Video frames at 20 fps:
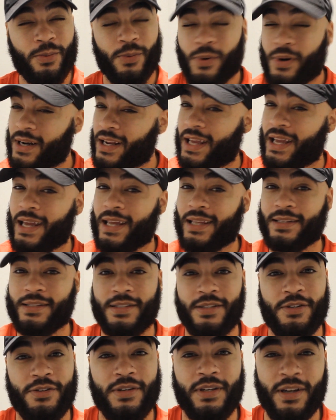1 and
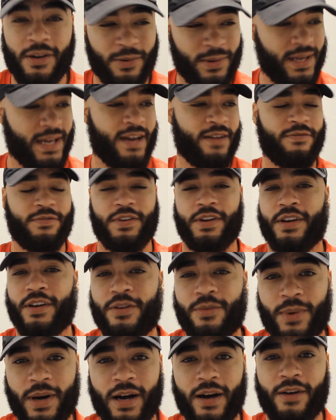2. We had Fury
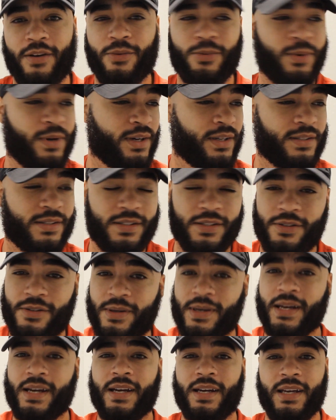Wilder 1 and 2.
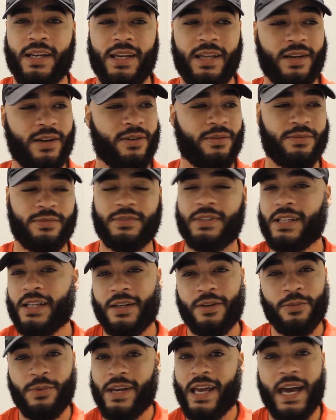
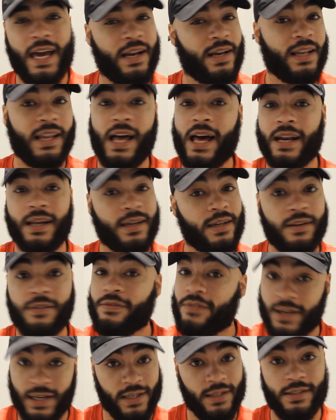We had a lot of good
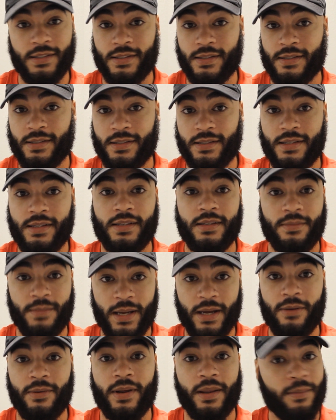fights since
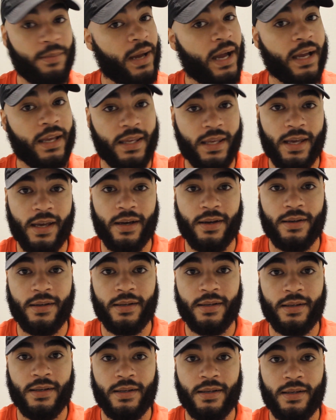Mayweather Pacquiao.
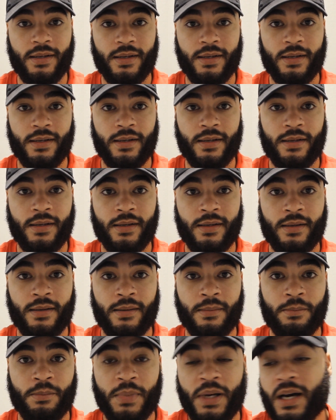
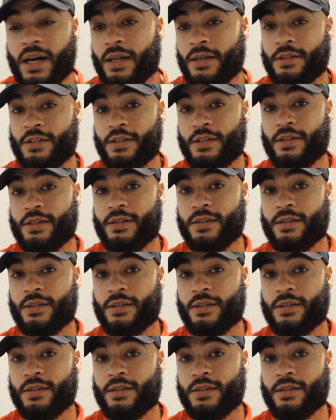But